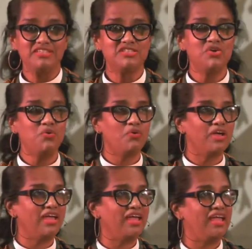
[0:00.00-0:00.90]
So
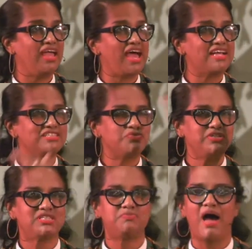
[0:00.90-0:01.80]
as a
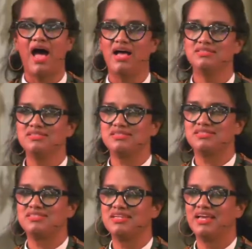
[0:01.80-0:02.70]

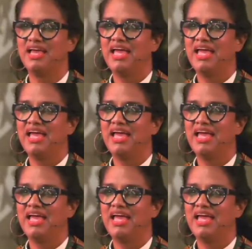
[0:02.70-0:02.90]
response,